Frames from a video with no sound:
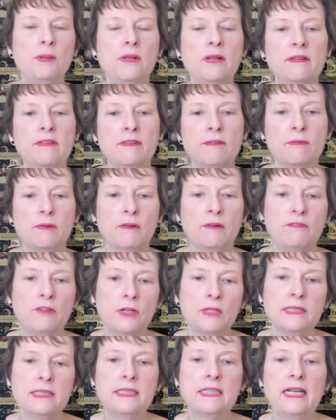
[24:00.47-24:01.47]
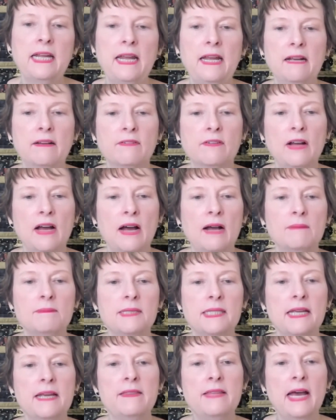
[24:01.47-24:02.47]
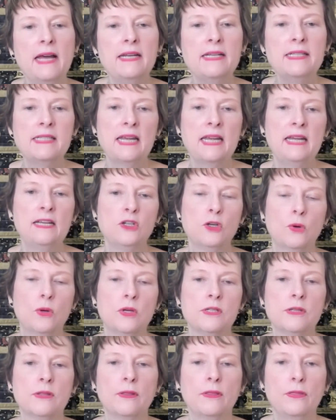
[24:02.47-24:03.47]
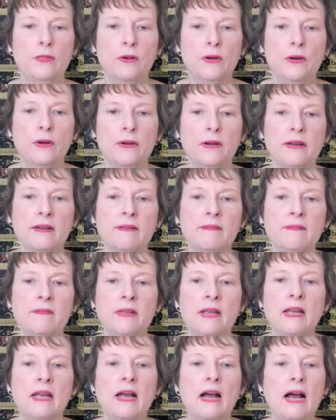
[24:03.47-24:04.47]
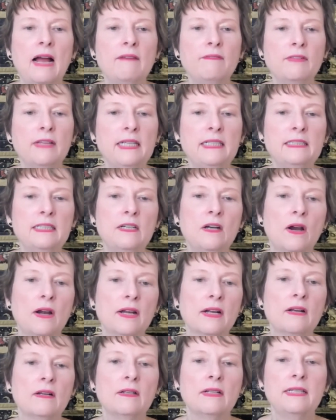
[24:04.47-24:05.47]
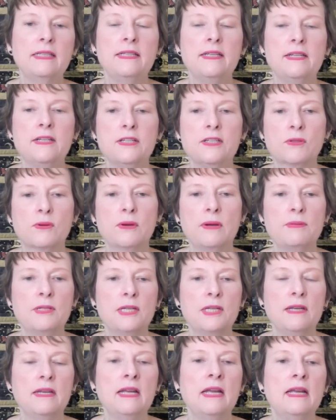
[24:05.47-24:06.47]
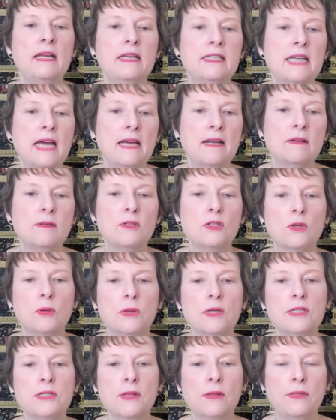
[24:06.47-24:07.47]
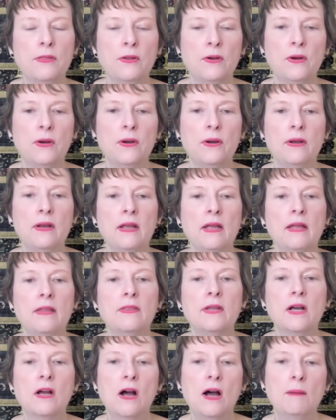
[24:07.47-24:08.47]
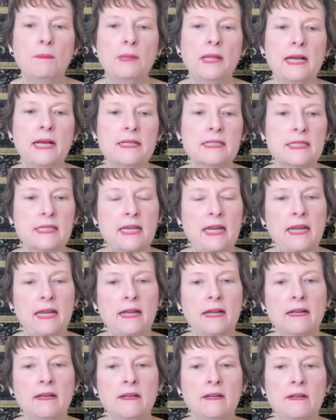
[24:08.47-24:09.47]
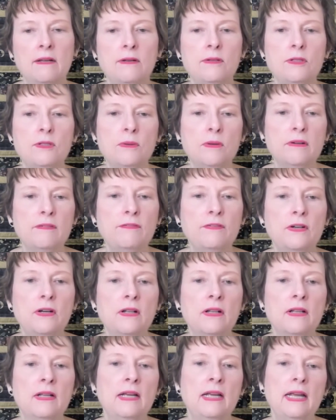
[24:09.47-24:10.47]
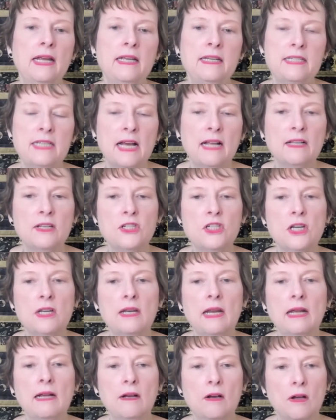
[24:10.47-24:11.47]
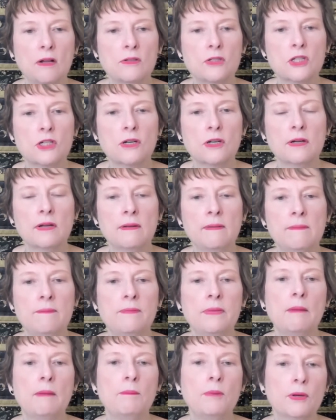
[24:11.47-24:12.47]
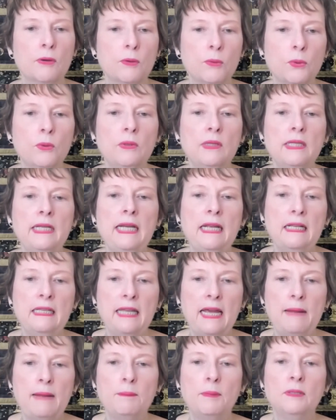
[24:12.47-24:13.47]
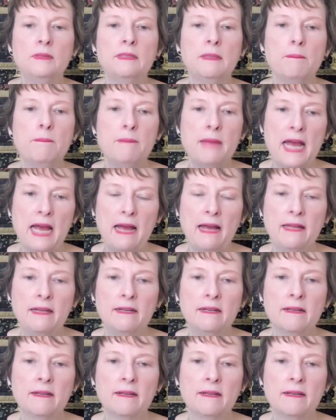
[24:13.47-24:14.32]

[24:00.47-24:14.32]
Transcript: of the reversed King of Cups, and that is King George III. I've linked an article in the description titled George III, the Complex King, Dutiful, Intelligent, and Cultured, but Cruelly Labeled Mad.